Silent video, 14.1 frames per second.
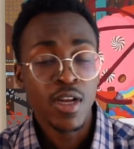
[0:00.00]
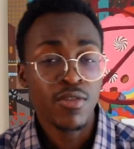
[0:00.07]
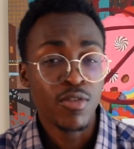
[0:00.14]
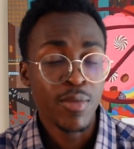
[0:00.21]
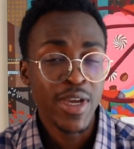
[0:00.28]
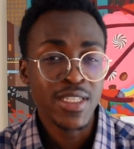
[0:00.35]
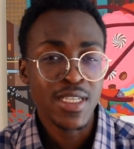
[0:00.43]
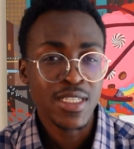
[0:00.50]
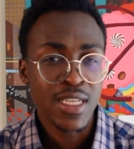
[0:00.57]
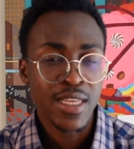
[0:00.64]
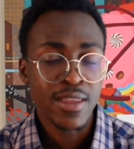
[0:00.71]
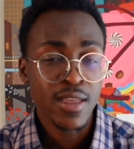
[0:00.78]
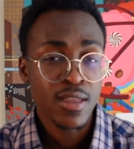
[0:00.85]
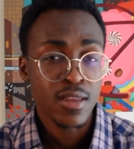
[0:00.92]
Now for my testing, I
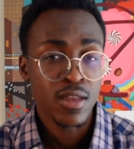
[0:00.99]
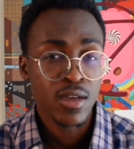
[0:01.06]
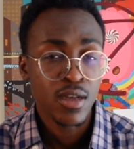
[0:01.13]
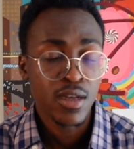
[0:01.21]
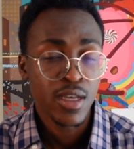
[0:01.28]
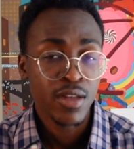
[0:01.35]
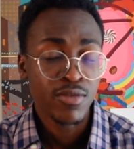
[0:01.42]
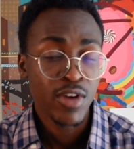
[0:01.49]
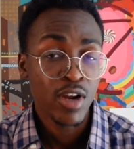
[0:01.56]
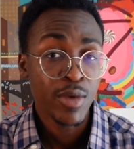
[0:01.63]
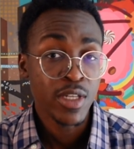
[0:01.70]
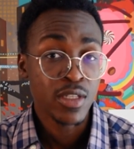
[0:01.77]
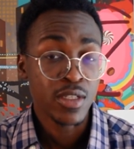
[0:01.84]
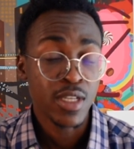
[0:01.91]
think the
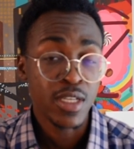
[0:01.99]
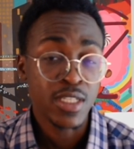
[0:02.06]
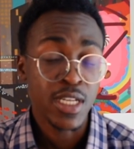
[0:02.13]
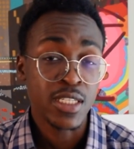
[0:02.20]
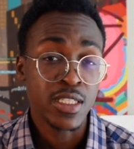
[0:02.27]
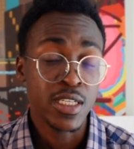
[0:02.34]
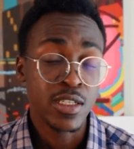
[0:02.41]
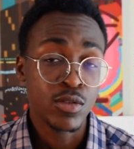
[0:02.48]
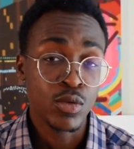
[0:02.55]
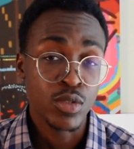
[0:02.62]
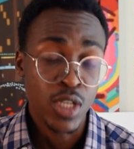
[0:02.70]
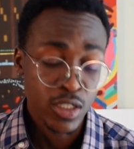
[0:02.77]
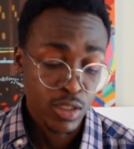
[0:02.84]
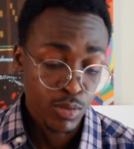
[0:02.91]
environmental noise cancellation was
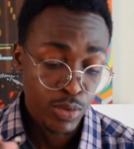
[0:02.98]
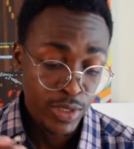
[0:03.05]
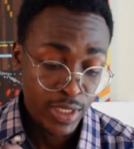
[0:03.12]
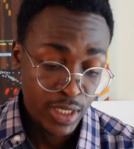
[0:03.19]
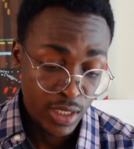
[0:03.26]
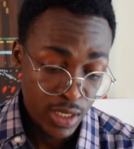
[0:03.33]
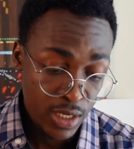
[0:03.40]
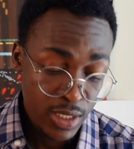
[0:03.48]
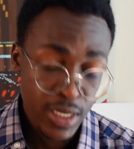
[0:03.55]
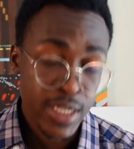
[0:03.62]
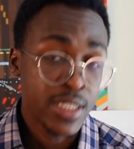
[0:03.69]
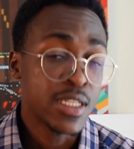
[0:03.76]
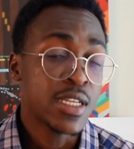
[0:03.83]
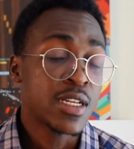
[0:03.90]
actually pretty good. Like,
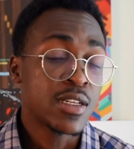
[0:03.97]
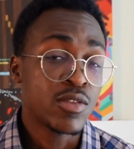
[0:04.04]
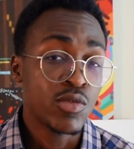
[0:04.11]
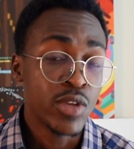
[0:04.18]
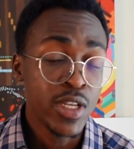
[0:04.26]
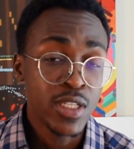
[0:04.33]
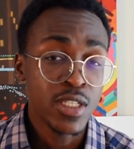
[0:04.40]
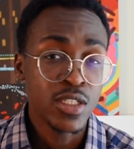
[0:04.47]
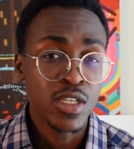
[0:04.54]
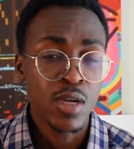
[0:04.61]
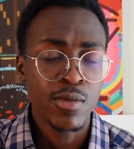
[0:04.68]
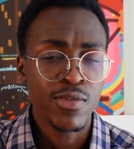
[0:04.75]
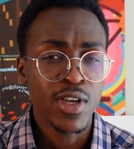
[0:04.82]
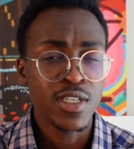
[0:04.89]
it did a decent
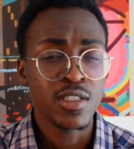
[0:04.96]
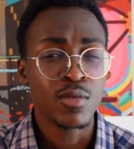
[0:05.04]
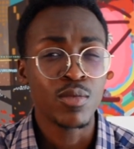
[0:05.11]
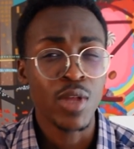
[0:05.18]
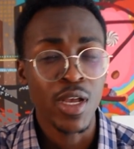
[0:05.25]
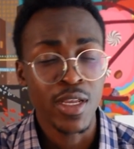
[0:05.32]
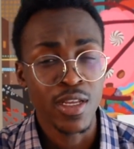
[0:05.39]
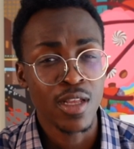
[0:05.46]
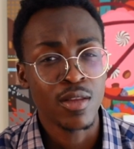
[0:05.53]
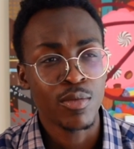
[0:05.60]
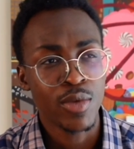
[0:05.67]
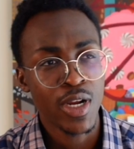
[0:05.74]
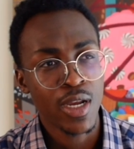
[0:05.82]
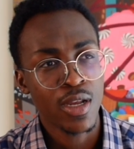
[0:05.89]
job of actually blocking out the
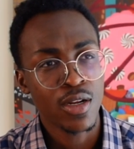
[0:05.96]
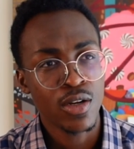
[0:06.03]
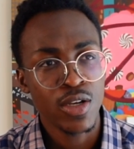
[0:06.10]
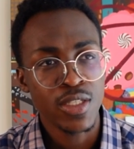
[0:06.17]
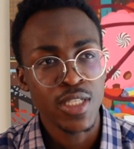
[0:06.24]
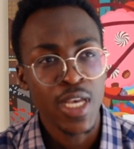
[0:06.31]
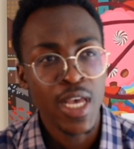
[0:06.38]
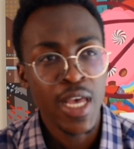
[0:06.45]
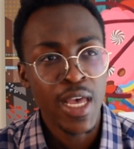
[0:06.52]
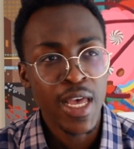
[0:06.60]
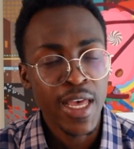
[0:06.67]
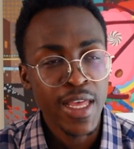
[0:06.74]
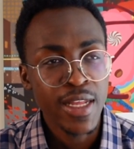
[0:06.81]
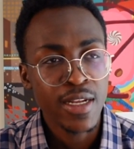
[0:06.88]
background noise,
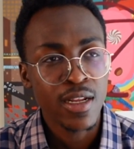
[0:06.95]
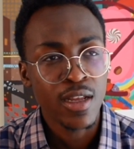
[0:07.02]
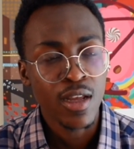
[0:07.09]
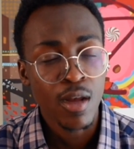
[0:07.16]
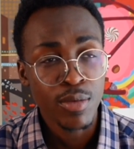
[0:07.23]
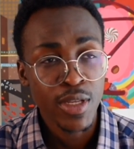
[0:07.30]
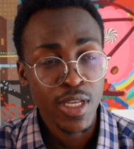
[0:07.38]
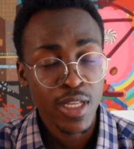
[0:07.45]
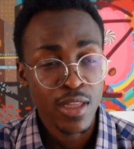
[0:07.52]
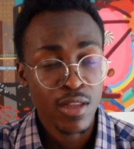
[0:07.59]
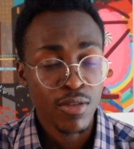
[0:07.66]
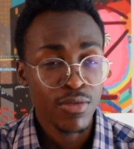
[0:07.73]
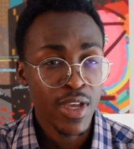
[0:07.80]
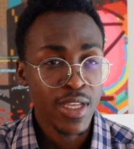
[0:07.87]
and coupling in
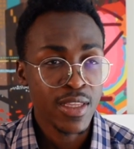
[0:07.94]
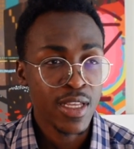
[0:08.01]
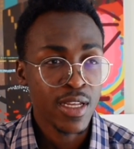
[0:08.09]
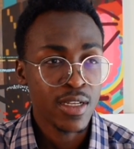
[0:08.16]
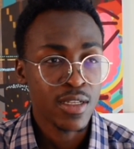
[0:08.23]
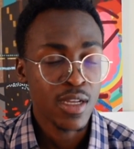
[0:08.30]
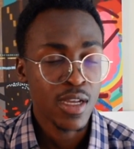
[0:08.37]
the fact that